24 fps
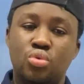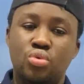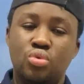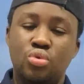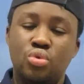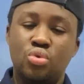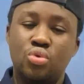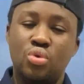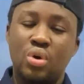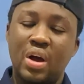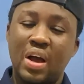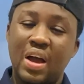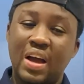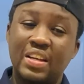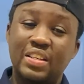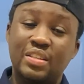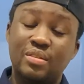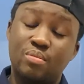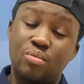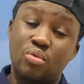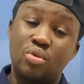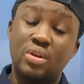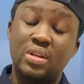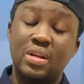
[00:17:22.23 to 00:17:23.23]
you had
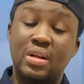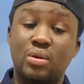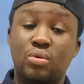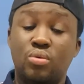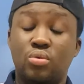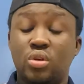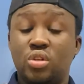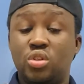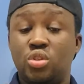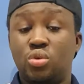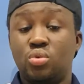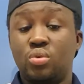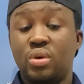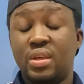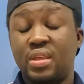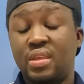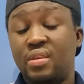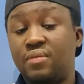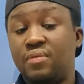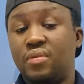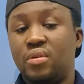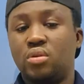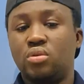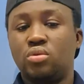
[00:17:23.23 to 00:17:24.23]
more than what you were
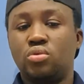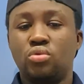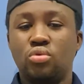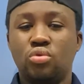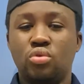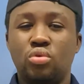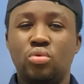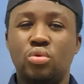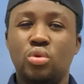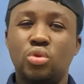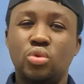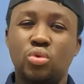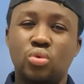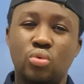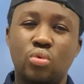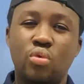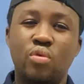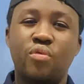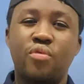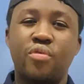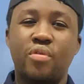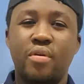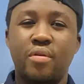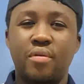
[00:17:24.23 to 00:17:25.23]
given, so you want to go
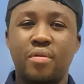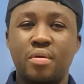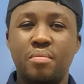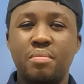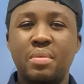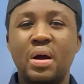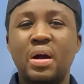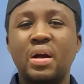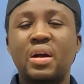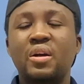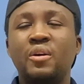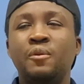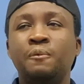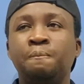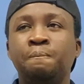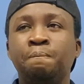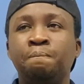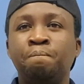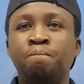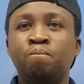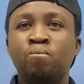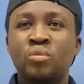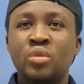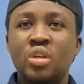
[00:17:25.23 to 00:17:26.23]
for a remark.
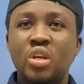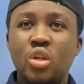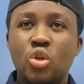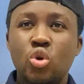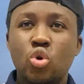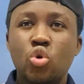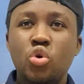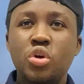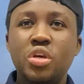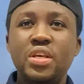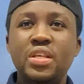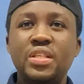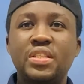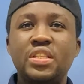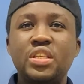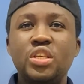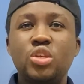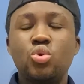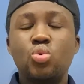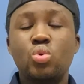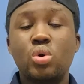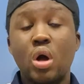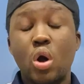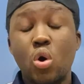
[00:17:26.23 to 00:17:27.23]
In OET,
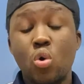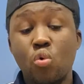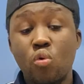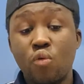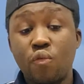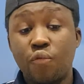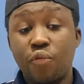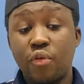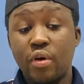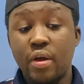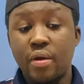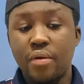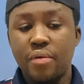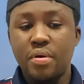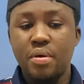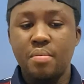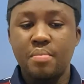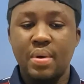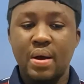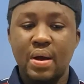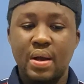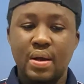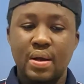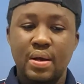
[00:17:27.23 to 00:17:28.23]
you can go for a
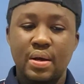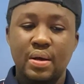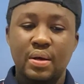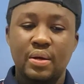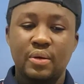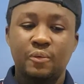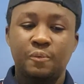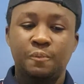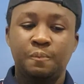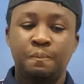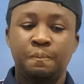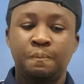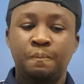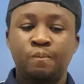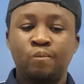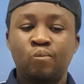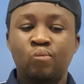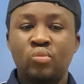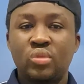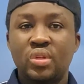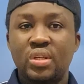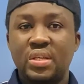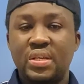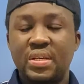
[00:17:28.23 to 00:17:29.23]
remark.
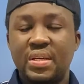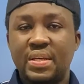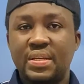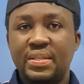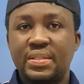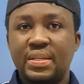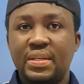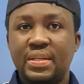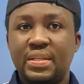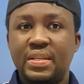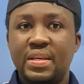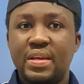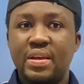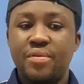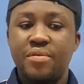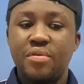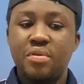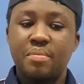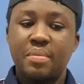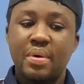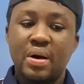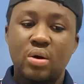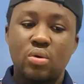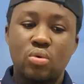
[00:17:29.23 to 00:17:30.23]
Yes, and the
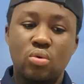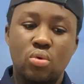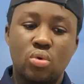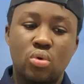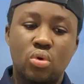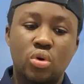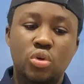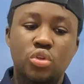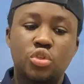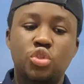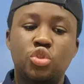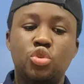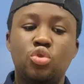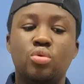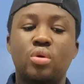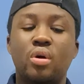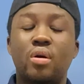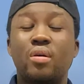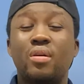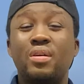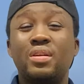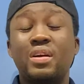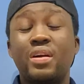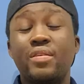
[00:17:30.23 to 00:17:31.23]
remark will cost you
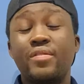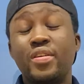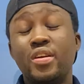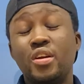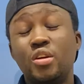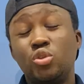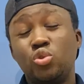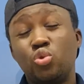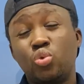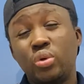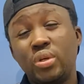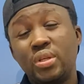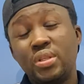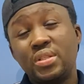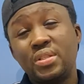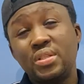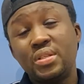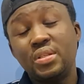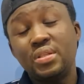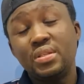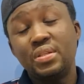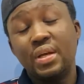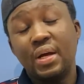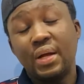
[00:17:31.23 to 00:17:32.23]
around
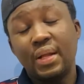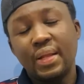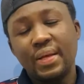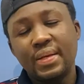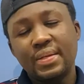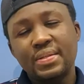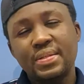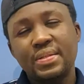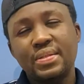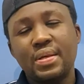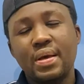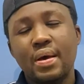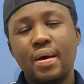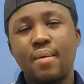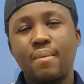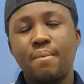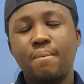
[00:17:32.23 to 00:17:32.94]
$120. Yeah,